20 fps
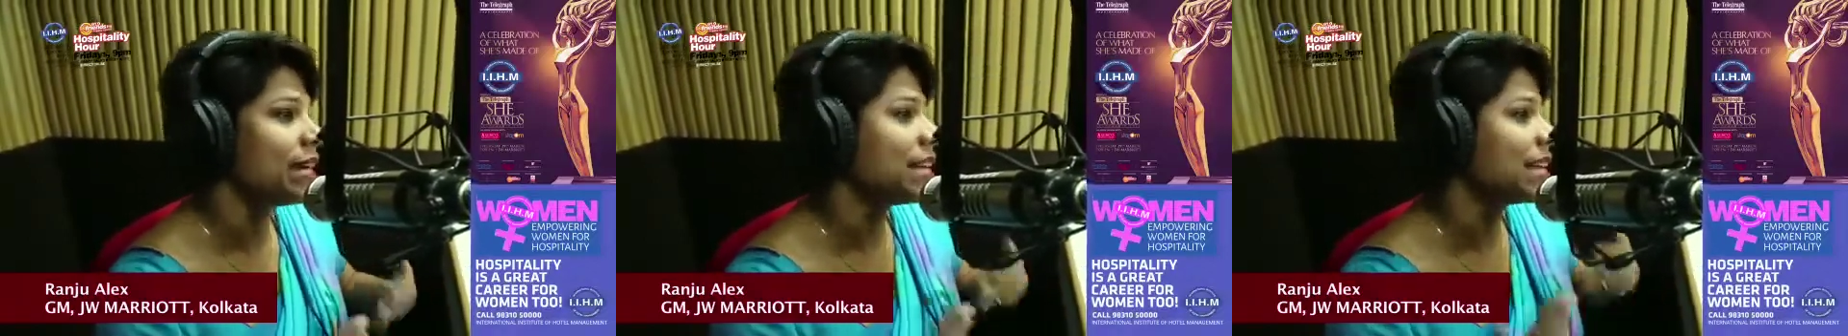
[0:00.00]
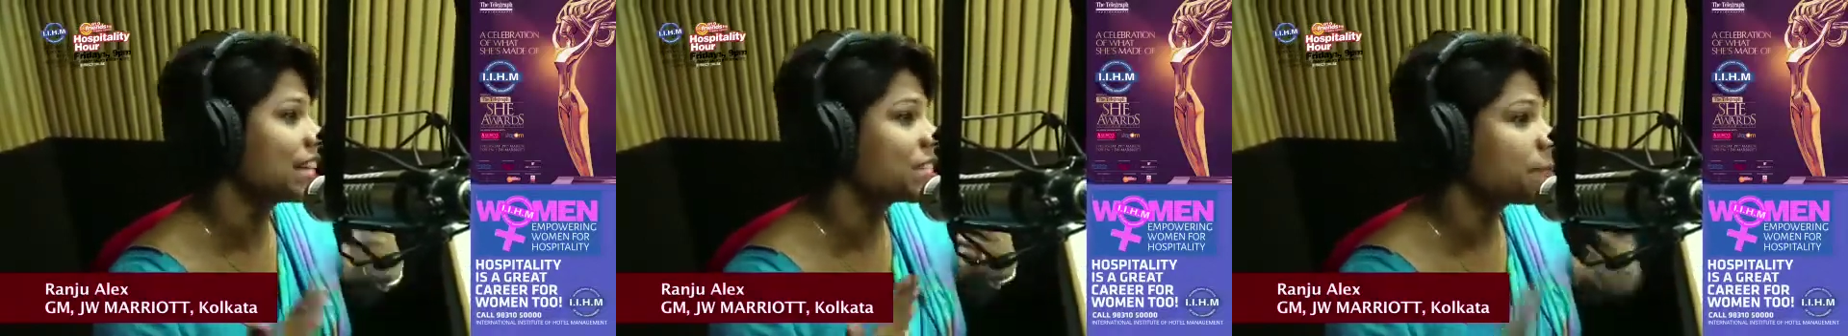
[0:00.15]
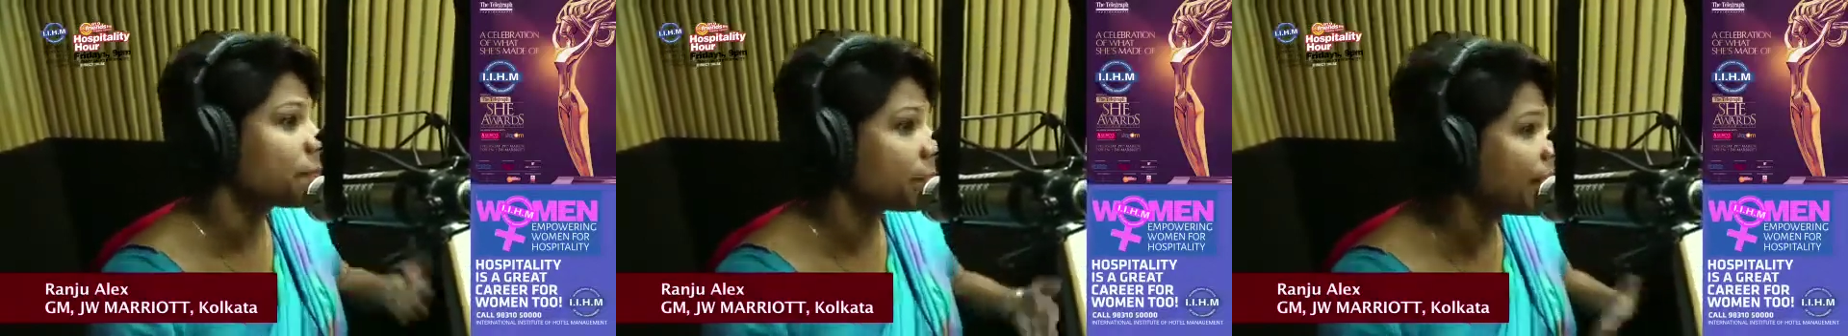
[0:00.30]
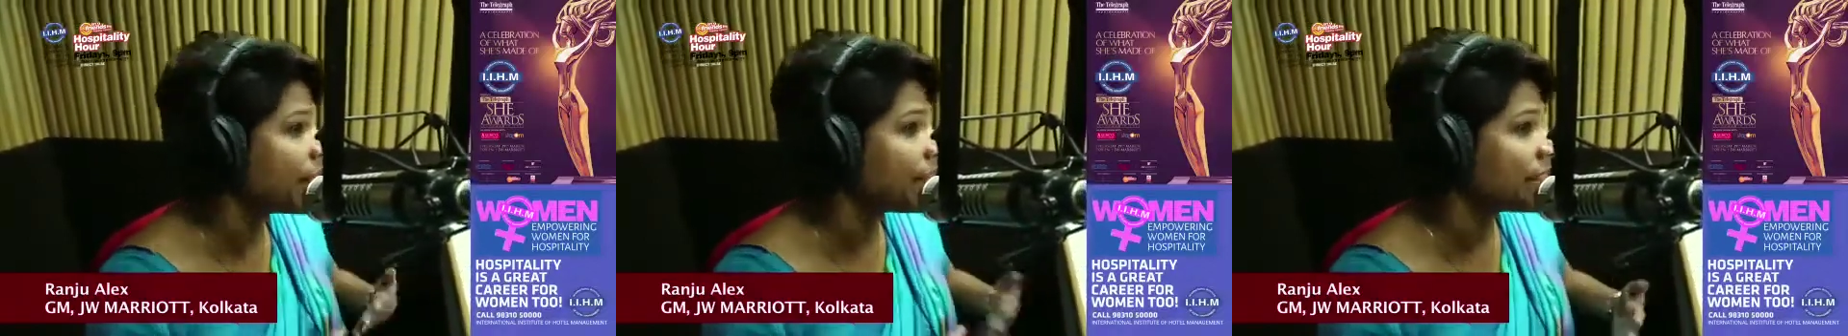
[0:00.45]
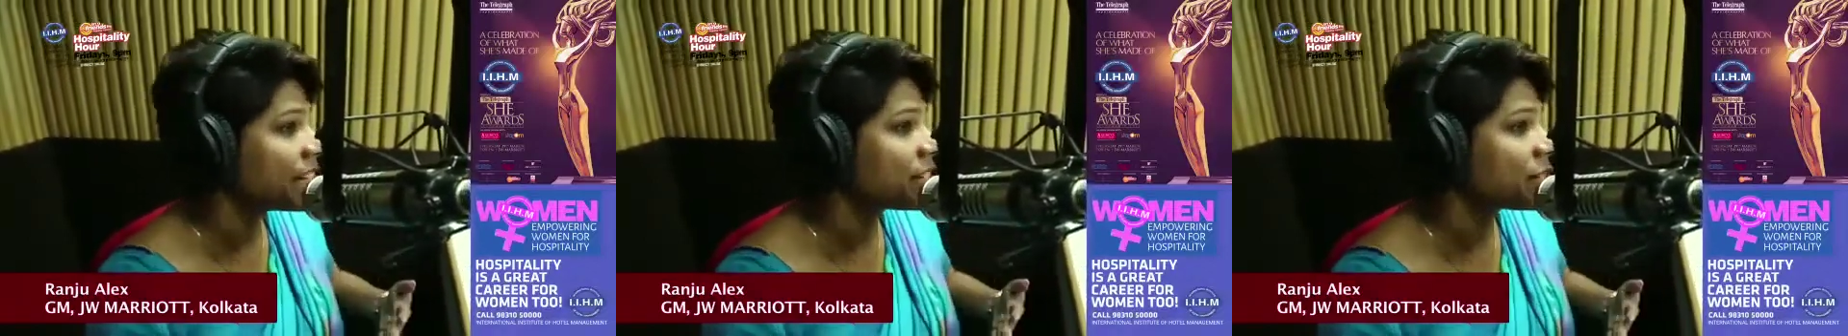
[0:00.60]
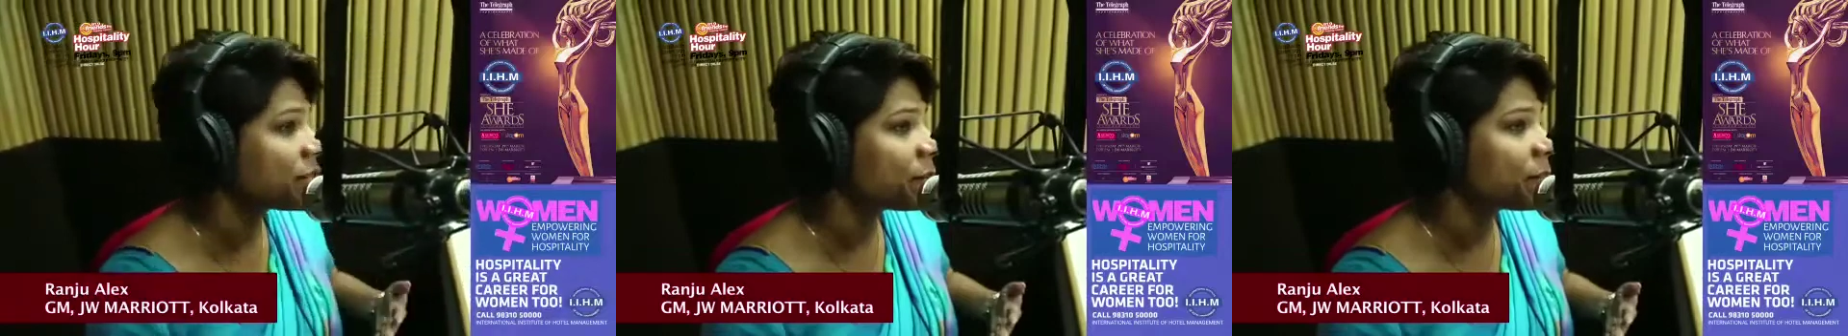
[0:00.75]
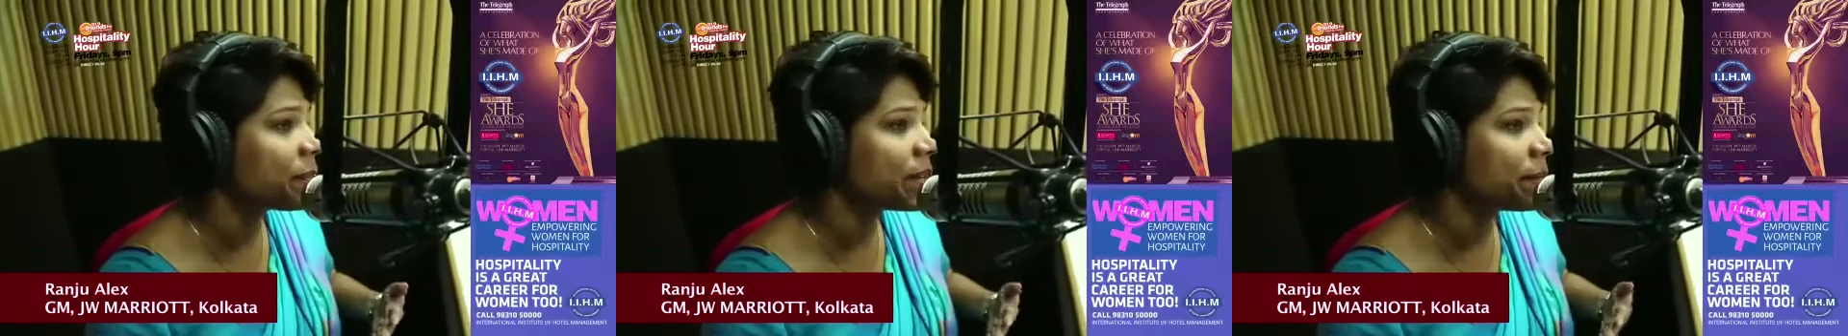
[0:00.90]
in
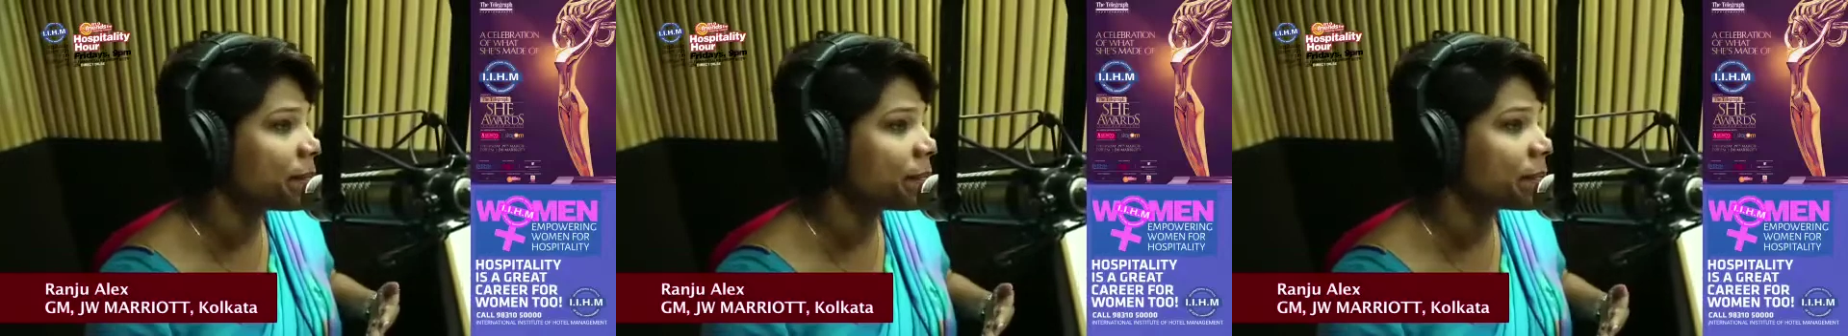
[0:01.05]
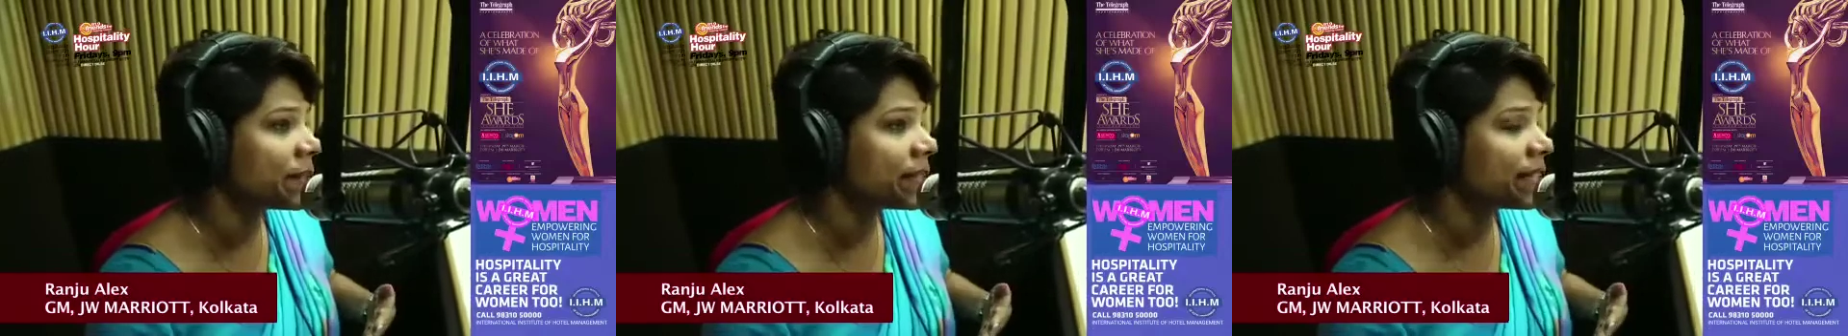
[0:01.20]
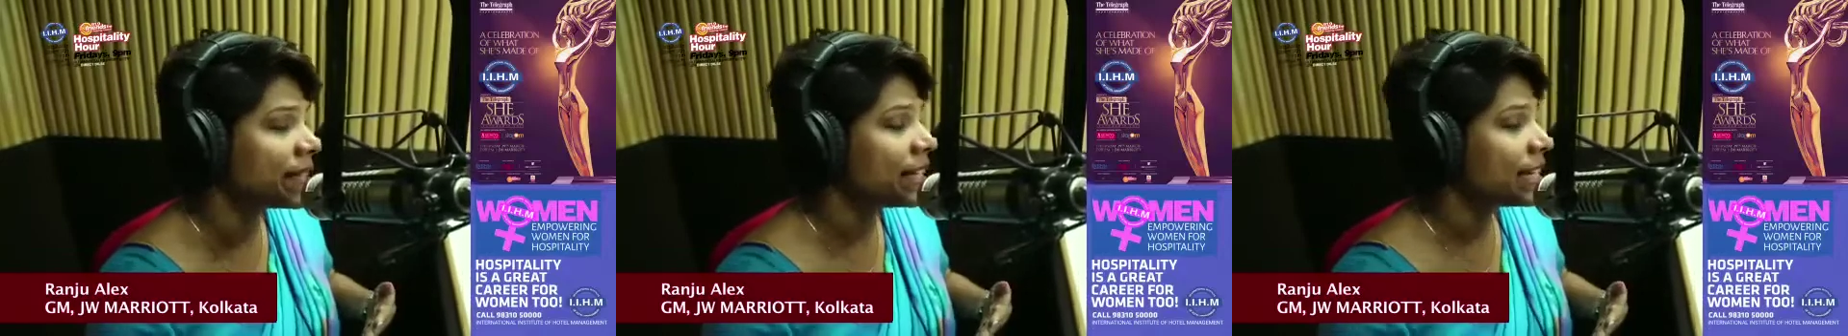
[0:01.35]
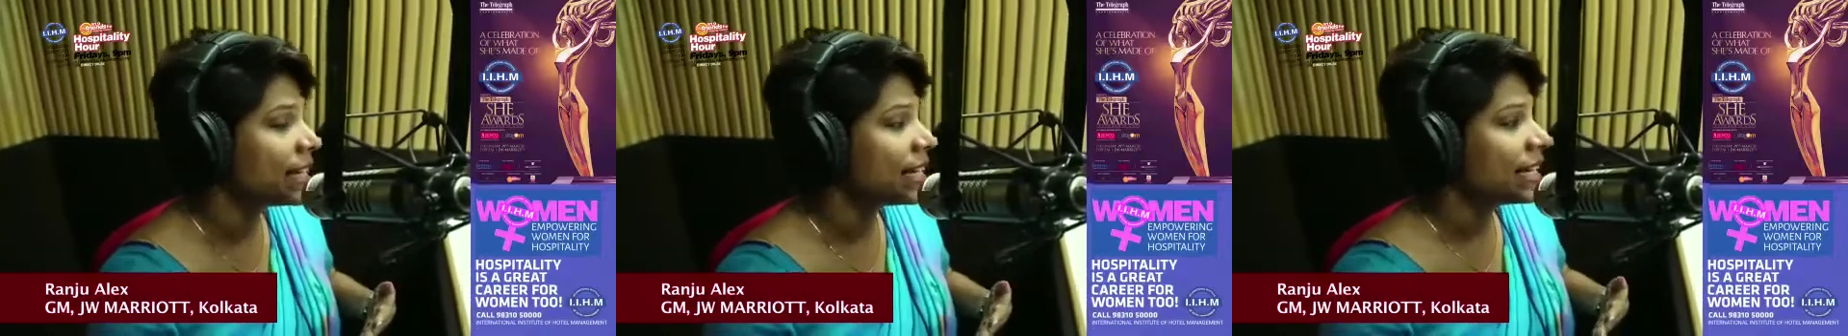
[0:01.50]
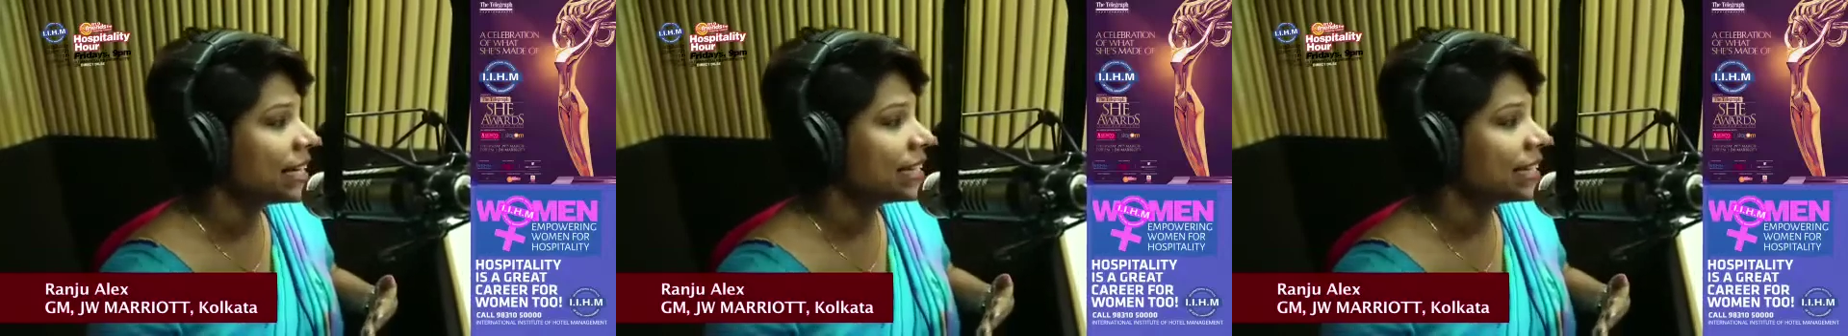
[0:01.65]
explaining to people